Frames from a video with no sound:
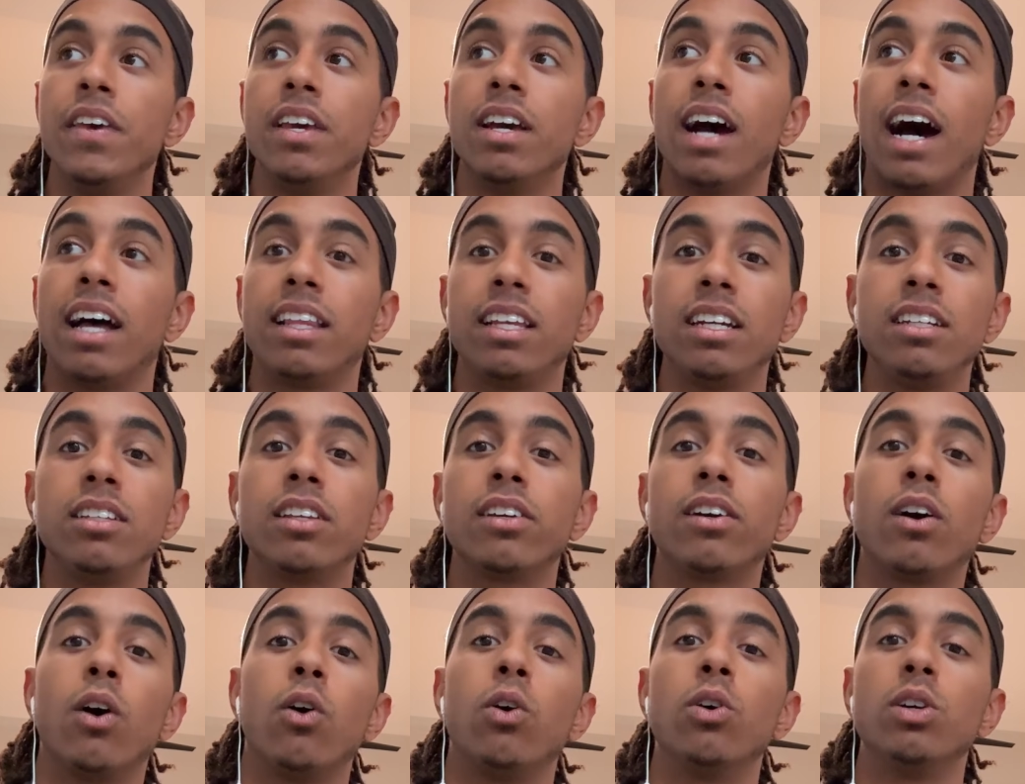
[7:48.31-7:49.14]
I think the
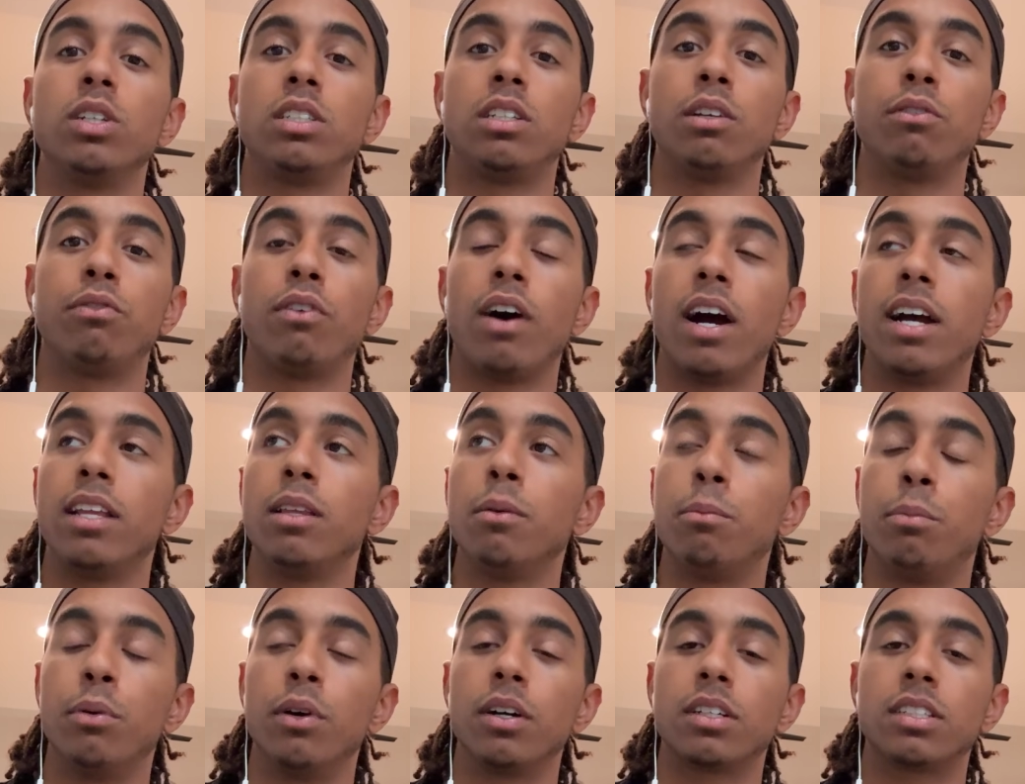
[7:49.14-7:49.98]
goal is to find the
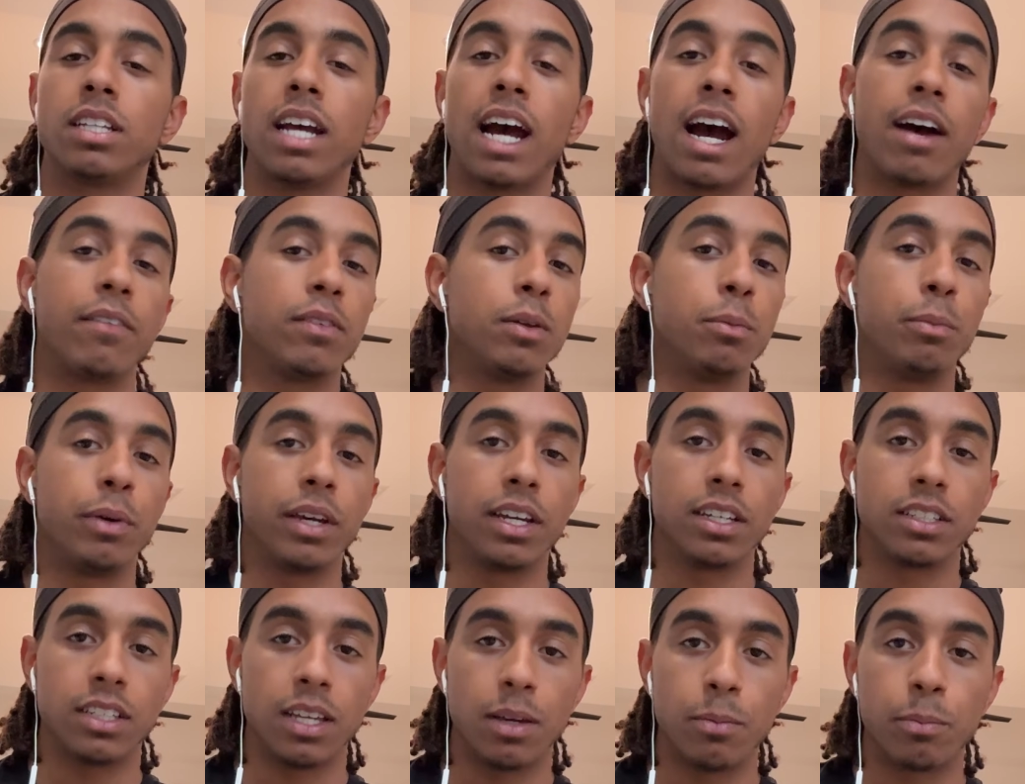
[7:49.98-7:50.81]
books that have the
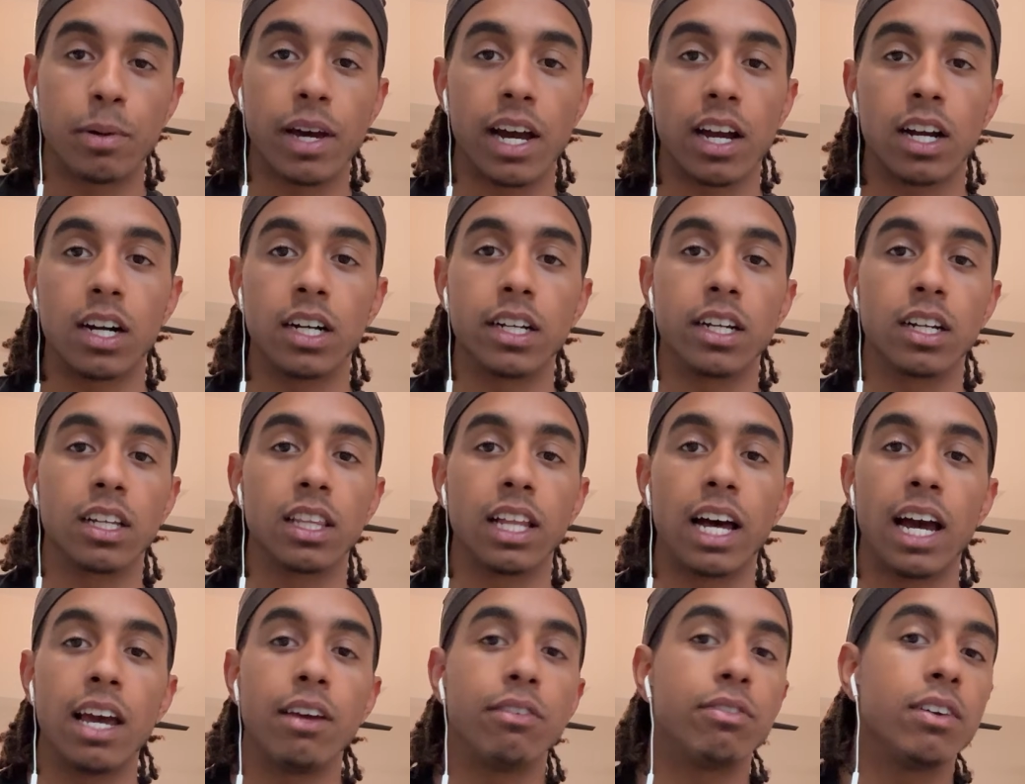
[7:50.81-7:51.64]
biggest impact on your
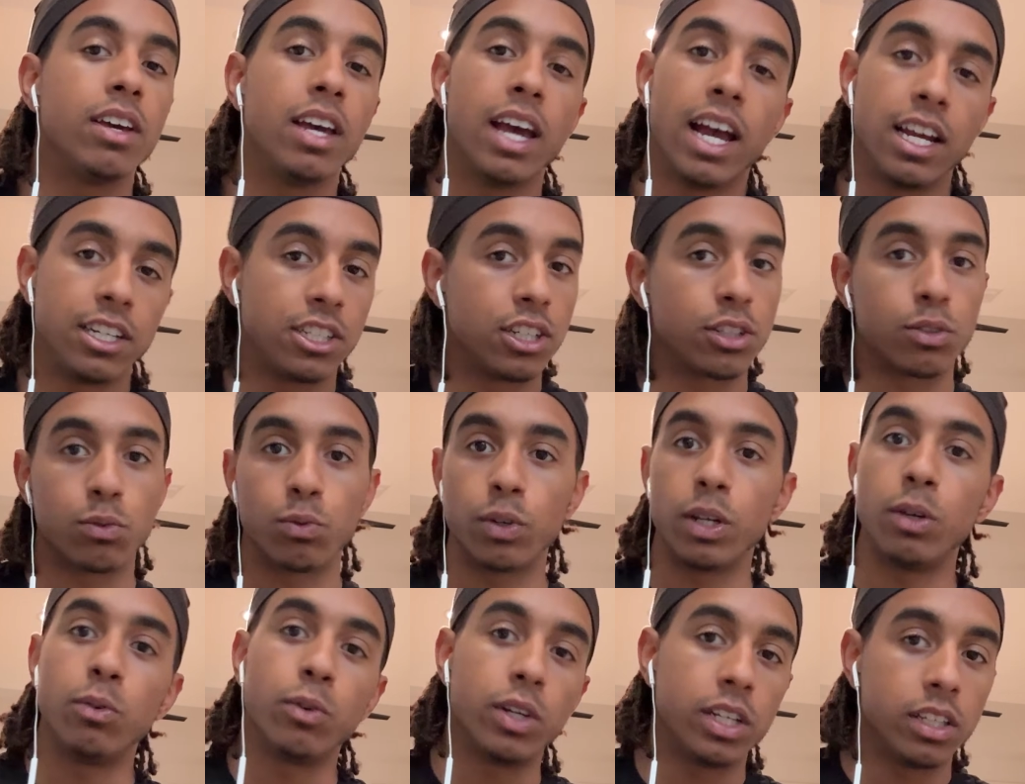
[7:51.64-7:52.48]
life and just
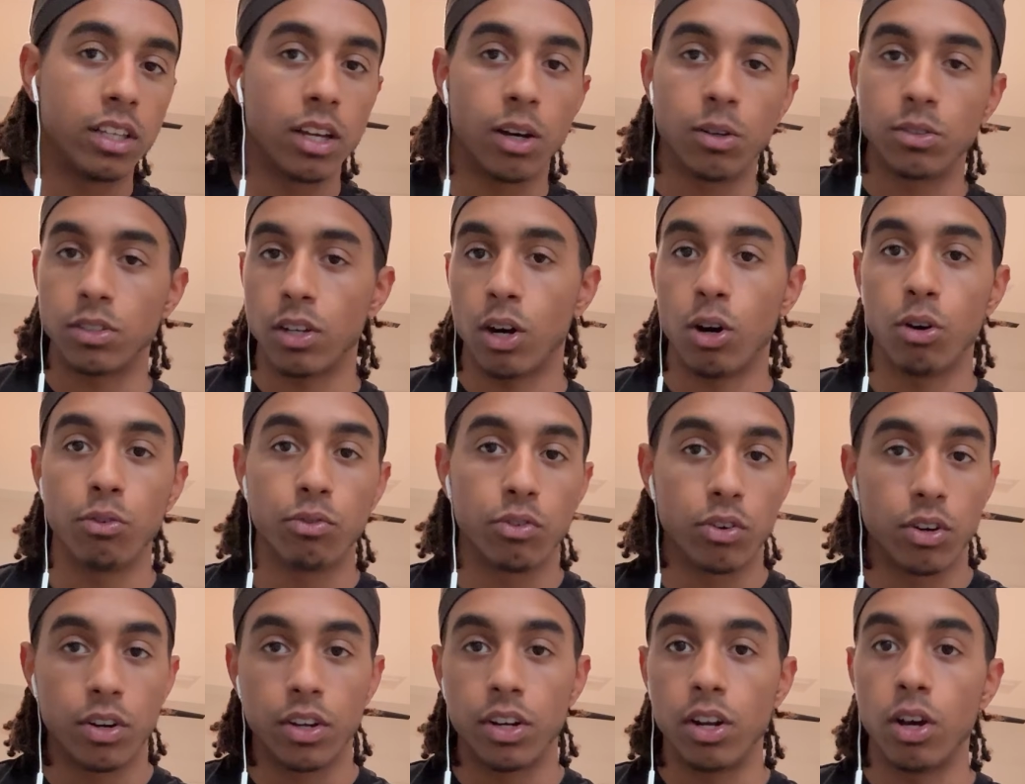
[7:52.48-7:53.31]
reread those
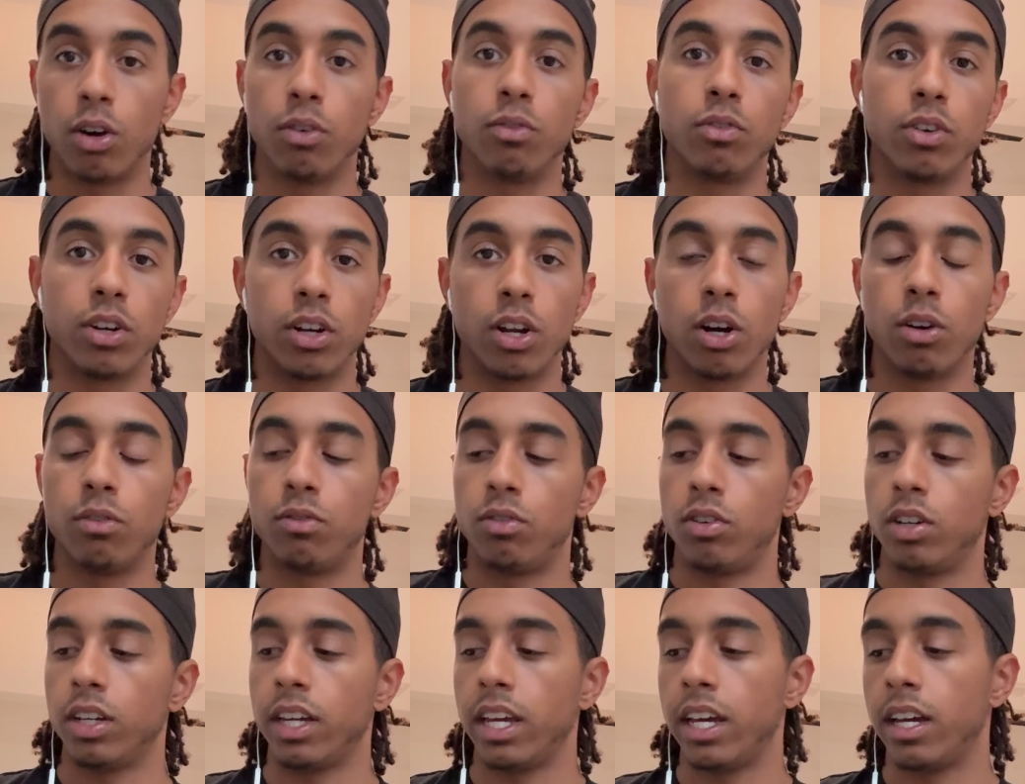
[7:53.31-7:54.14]
over and over and over
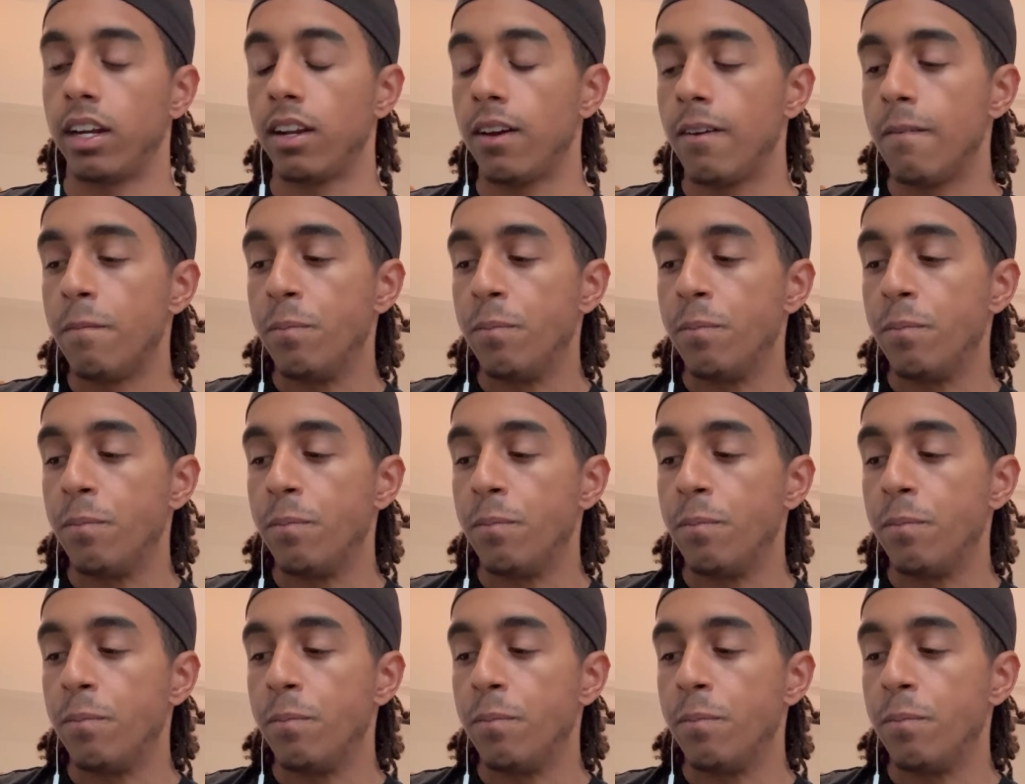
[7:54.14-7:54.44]
again.